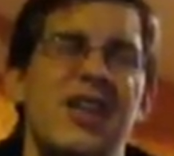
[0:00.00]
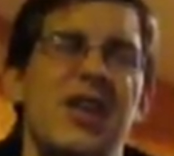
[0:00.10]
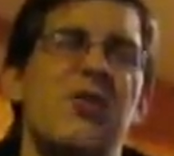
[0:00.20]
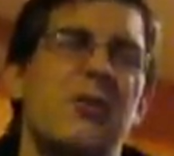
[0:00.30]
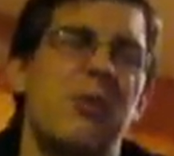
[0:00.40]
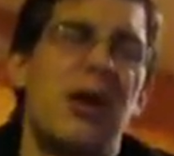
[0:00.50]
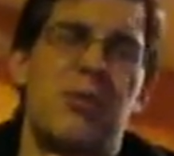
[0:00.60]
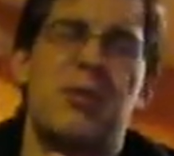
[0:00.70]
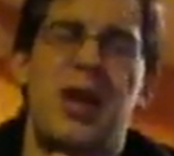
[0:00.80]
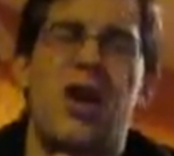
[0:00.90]
you would
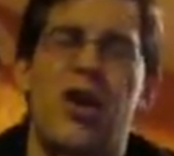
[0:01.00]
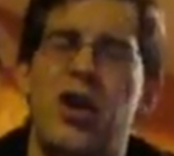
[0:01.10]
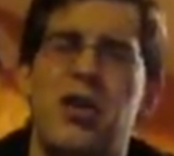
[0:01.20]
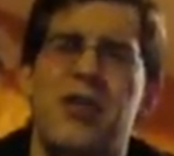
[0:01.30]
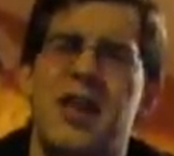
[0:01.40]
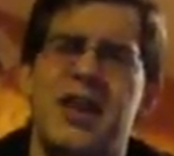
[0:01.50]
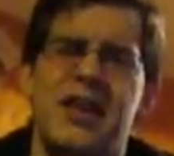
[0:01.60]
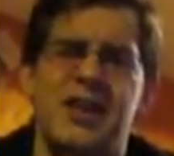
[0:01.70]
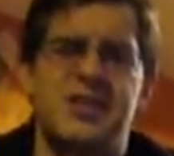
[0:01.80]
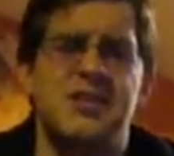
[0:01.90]
probably argue that it
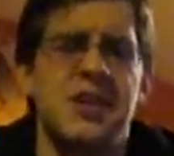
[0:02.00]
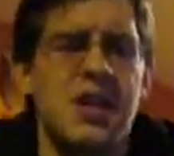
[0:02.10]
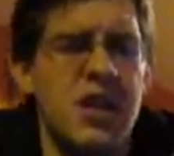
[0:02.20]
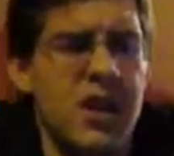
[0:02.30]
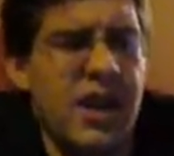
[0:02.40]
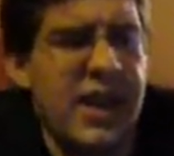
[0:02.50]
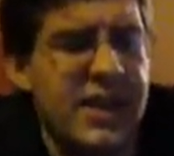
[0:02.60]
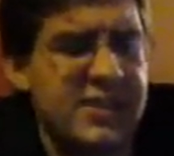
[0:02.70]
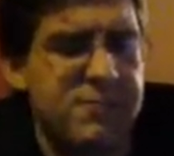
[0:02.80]
is. It's